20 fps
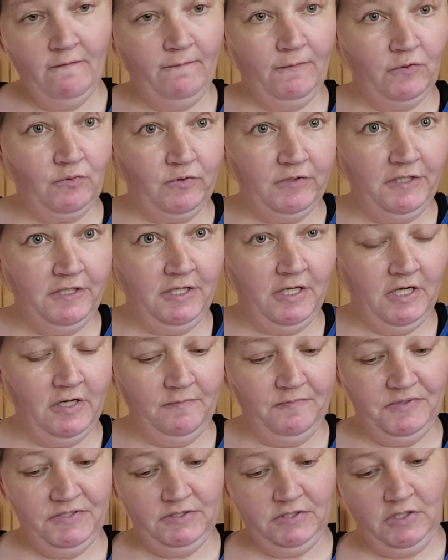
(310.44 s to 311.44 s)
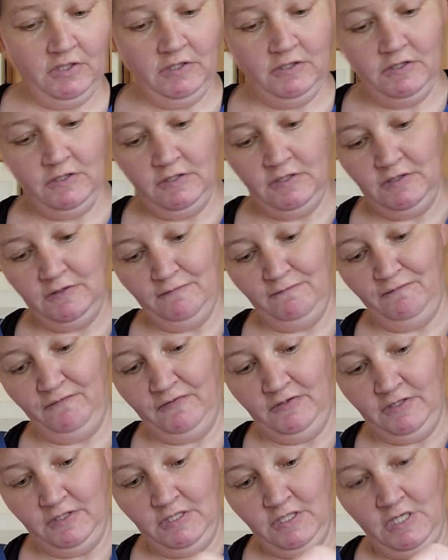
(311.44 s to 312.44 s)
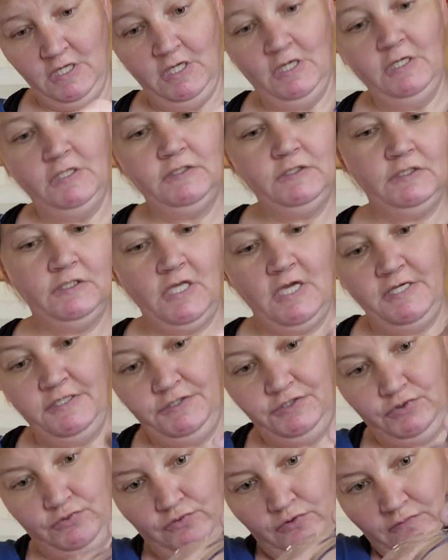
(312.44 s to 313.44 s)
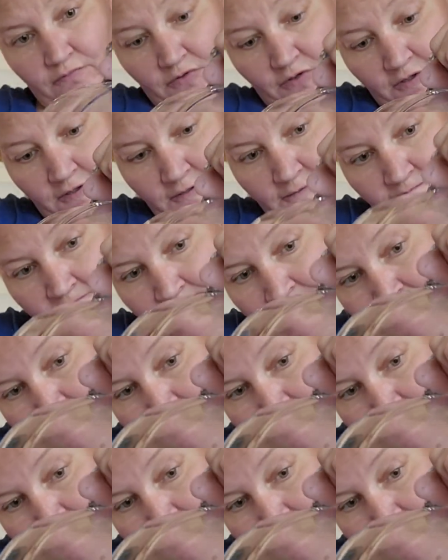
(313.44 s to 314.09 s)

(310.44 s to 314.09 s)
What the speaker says: 3 cups of sliced rhubarb.